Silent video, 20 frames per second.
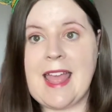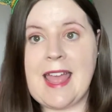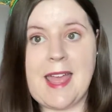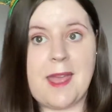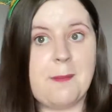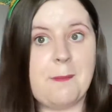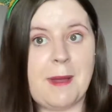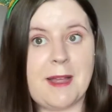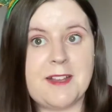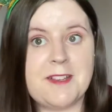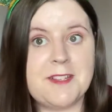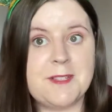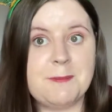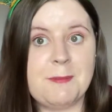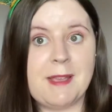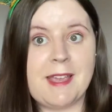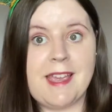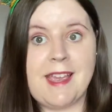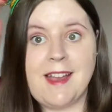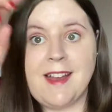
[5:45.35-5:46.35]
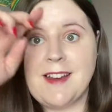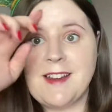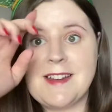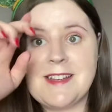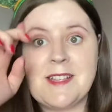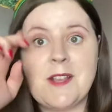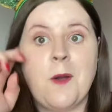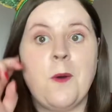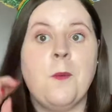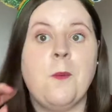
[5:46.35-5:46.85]
It matches my ears.
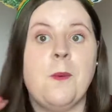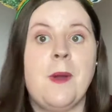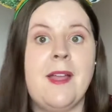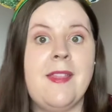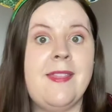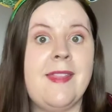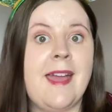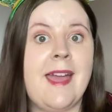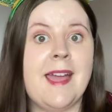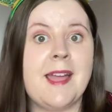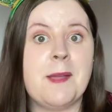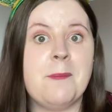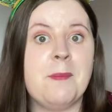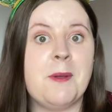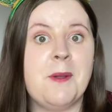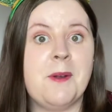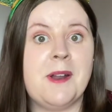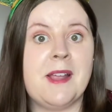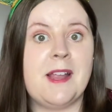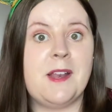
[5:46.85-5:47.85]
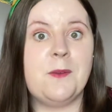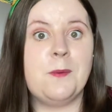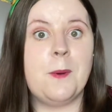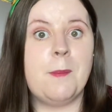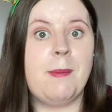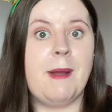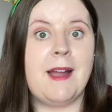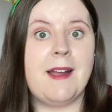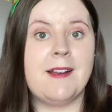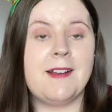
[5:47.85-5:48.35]
When the heck am I gonna get to a
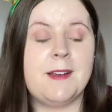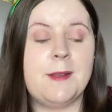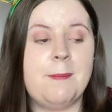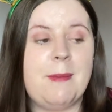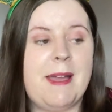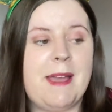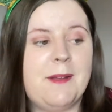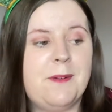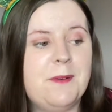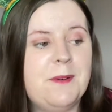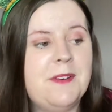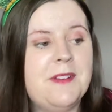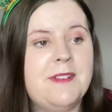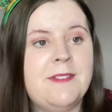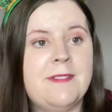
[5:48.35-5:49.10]
park to bound?